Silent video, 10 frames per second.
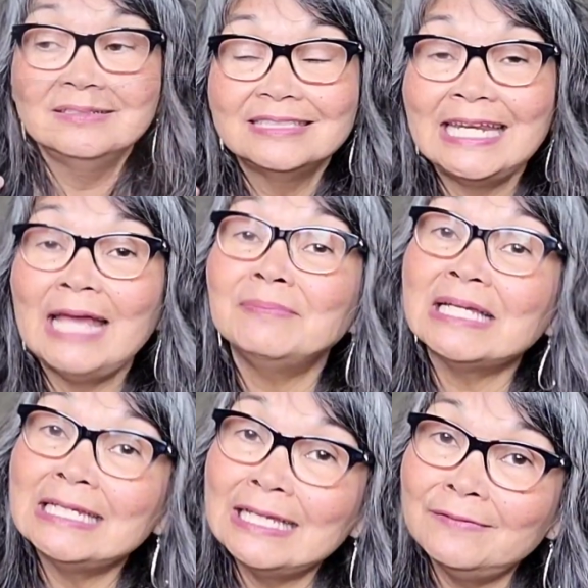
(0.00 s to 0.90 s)
Today, I'm
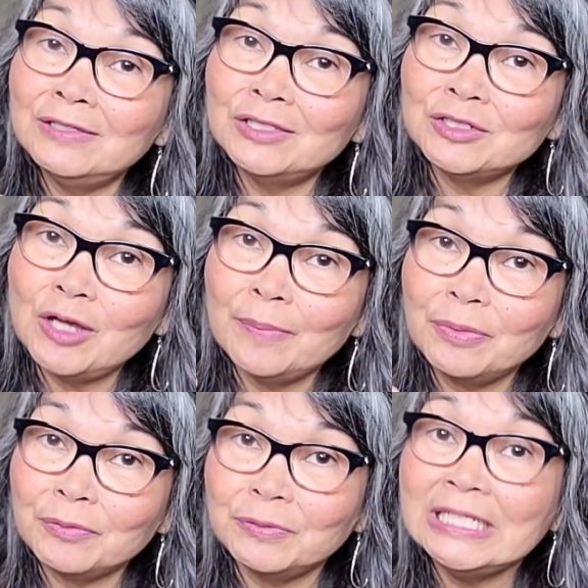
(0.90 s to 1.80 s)
going to give you the top
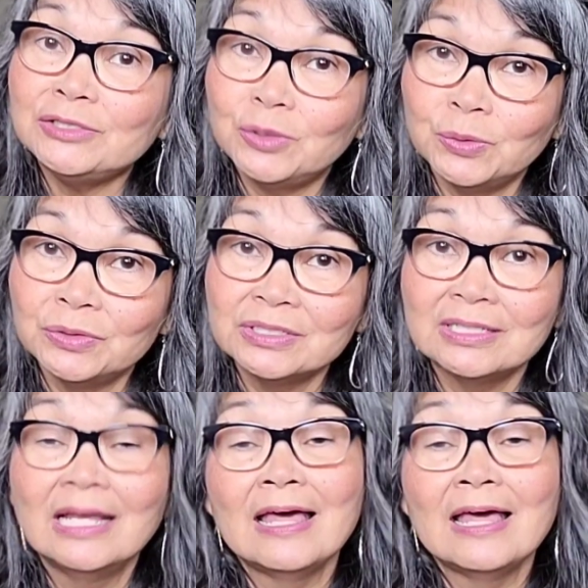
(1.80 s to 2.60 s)
3 tools